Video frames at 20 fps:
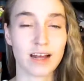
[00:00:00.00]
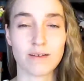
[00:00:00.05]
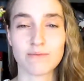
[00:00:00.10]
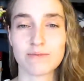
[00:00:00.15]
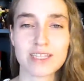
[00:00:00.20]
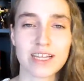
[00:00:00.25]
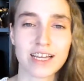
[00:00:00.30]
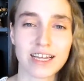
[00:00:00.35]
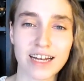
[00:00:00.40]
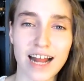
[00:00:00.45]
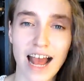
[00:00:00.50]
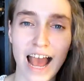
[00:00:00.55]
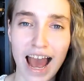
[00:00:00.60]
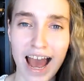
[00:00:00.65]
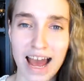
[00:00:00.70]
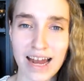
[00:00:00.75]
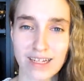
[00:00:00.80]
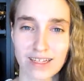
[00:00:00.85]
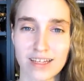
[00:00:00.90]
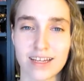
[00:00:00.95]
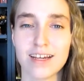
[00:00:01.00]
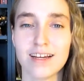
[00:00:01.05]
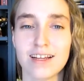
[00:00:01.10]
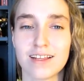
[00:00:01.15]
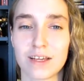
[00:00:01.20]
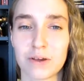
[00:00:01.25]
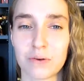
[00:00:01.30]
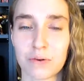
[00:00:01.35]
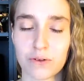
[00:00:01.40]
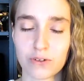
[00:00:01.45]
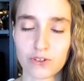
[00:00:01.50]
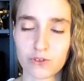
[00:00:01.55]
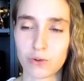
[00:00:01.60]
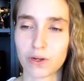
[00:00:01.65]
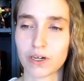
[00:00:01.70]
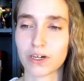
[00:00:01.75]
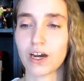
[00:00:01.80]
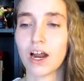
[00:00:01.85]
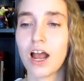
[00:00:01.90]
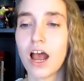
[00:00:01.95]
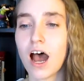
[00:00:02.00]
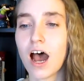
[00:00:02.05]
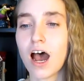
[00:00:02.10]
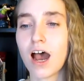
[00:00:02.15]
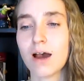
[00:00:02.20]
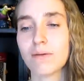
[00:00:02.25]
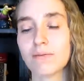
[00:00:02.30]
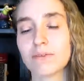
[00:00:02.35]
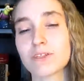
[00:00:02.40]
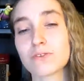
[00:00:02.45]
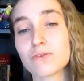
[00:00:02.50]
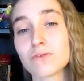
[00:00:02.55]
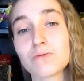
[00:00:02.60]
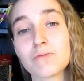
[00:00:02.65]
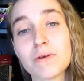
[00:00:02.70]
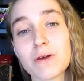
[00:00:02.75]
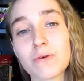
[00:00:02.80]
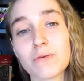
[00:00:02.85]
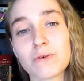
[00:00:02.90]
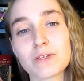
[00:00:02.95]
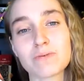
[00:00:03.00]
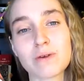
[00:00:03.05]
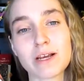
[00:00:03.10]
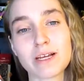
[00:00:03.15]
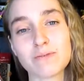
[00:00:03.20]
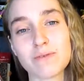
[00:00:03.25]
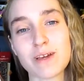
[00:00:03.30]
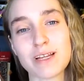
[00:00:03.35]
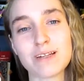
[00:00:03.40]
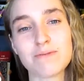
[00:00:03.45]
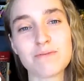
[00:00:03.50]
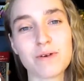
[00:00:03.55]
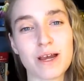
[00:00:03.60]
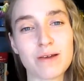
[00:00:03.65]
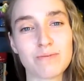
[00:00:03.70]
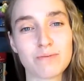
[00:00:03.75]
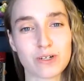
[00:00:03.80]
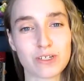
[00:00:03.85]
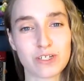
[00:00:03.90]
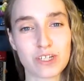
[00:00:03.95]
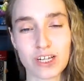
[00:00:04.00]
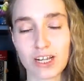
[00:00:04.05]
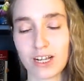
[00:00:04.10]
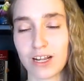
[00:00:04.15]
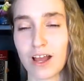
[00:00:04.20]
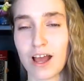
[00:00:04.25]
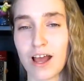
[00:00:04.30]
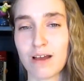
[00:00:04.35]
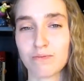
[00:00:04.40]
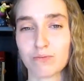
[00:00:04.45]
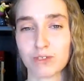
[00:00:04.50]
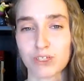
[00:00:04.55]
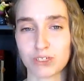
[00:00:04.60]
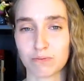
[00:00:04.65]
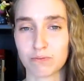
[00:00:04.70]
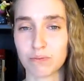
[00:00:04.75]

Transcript: saying at like we're on Twitter. This was recommended by Bridget at Bridget